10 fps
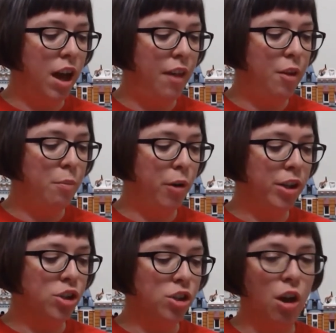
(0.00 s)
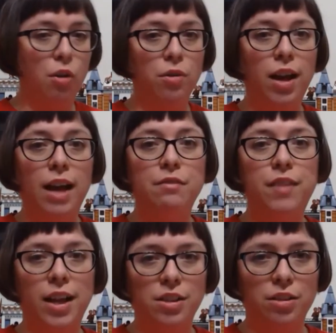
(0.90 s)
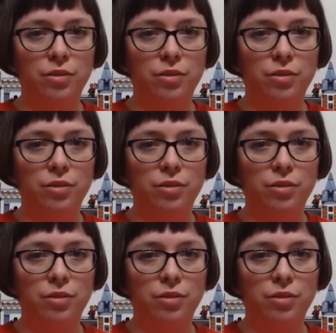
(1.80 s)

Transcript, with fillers: other point shown and flatten.